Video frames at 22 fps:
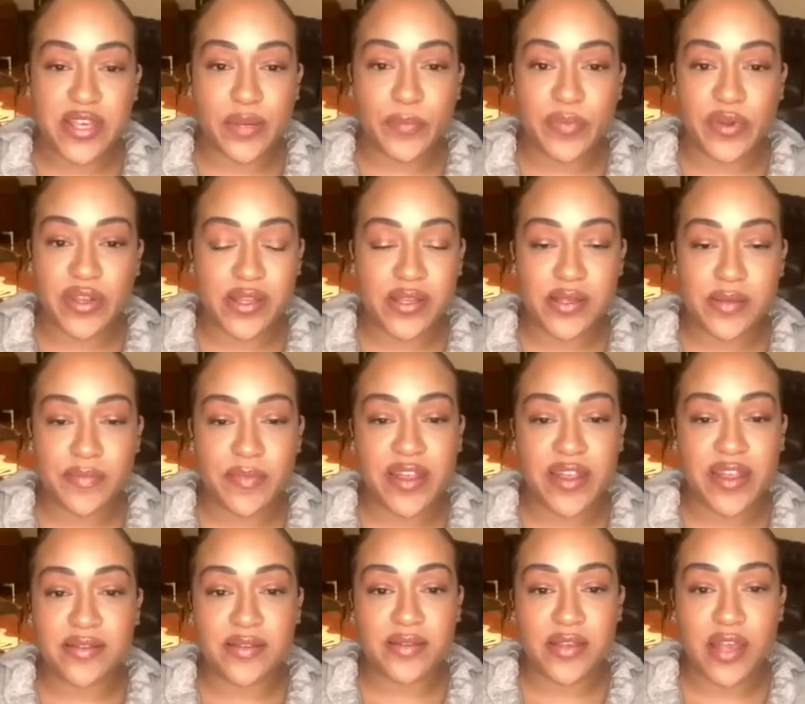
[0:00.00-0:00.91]
but it doesn't
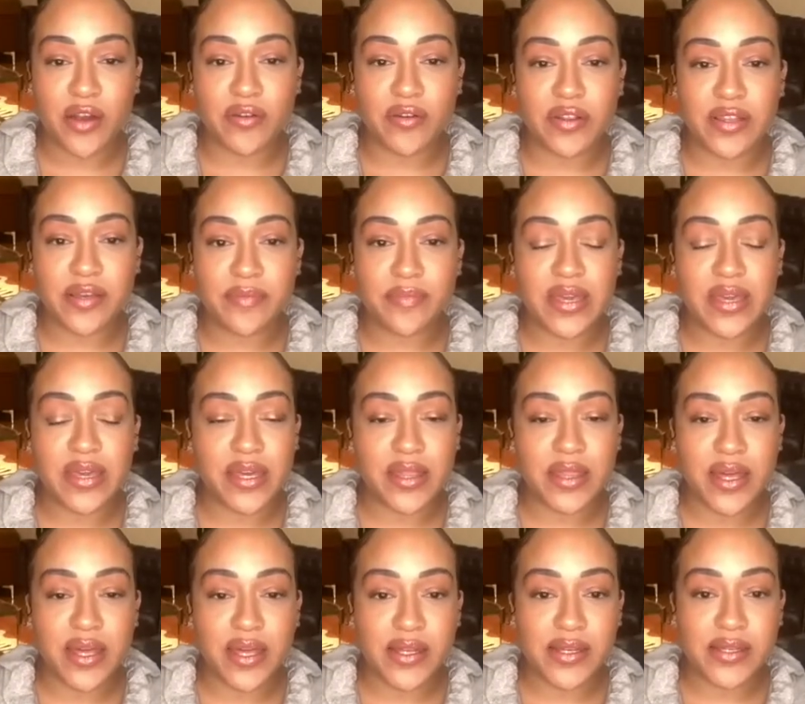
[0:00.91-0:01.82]
necessarily
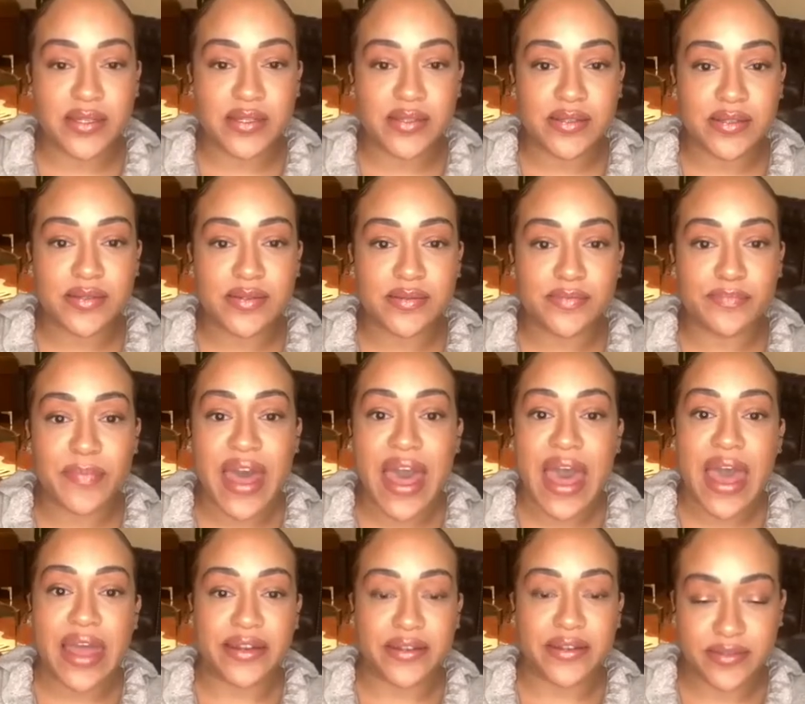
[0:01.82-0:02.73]
mean that is bad.
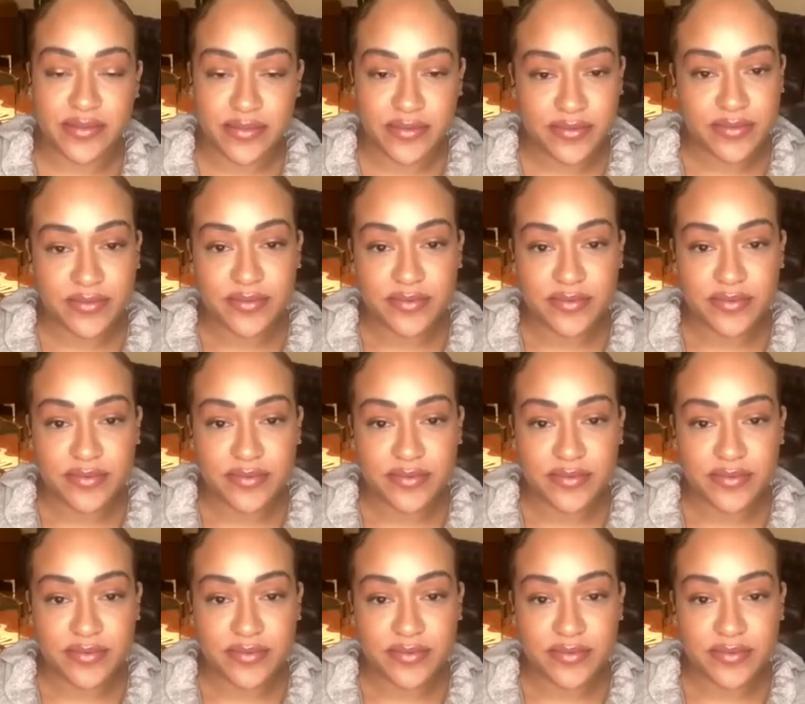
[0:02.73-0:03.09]
No,